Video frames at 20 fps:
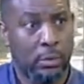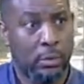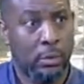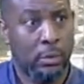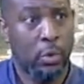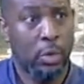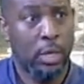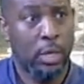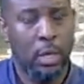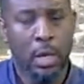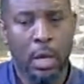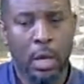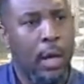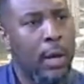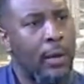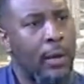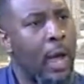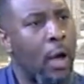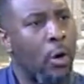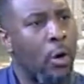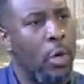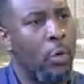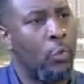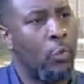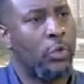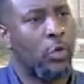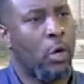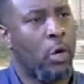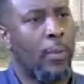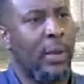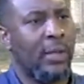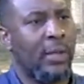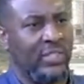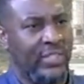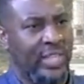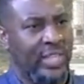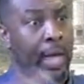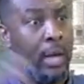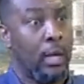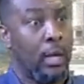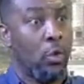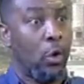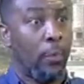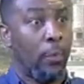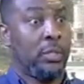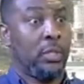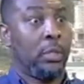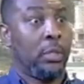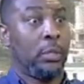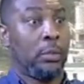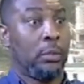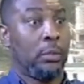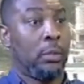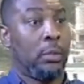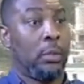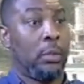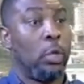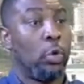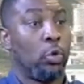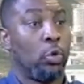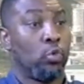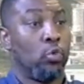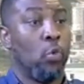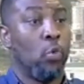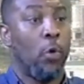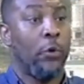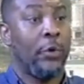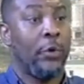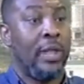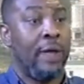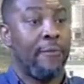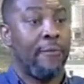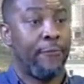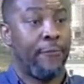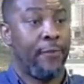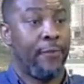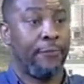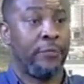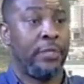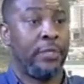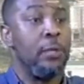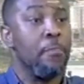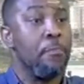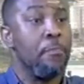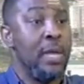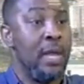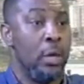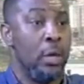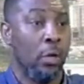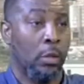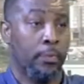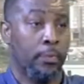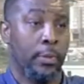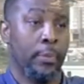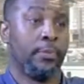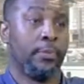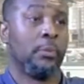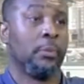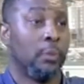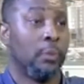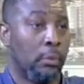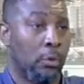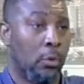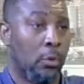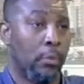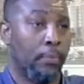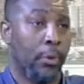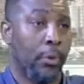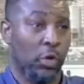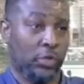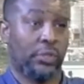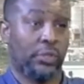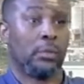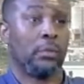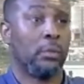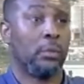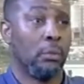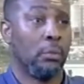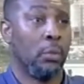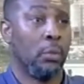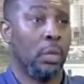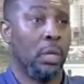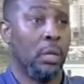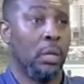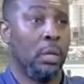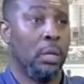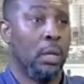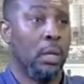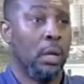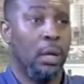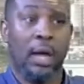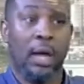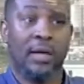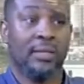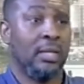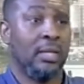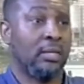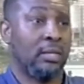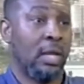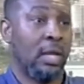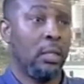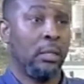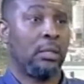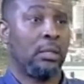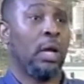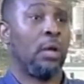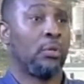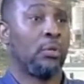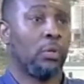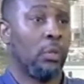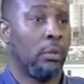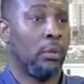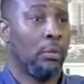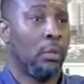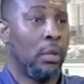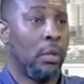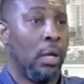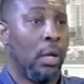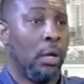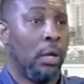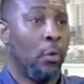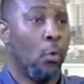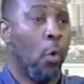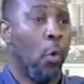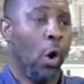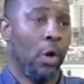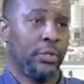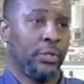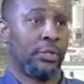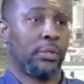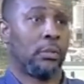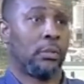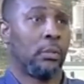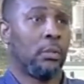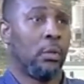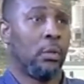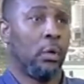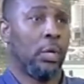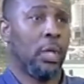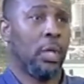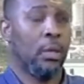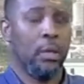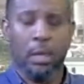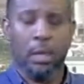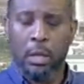Okay, now we talk about scaling up, isn't it? 215 million people plus. Okay, like I said, 10,000 words, okay?